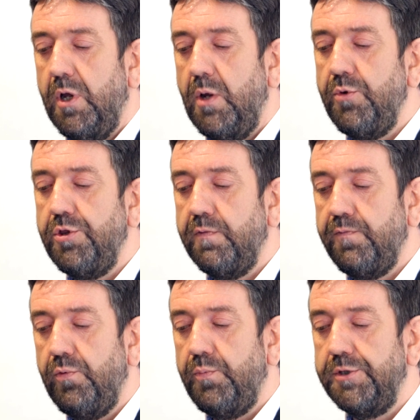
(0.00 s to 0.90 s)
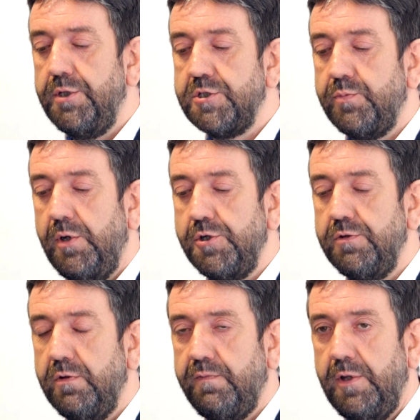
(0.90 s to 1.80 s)
and with the full participation
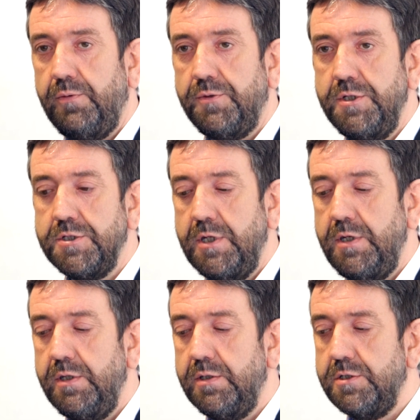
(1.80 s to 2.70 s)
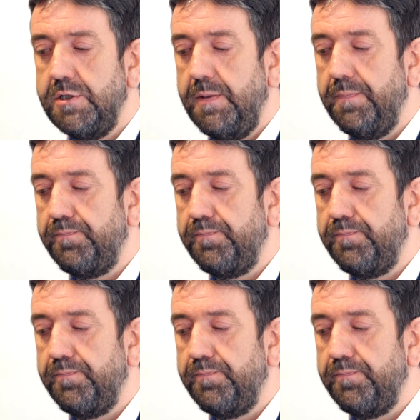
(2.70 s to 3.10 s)
of the faculty senior team.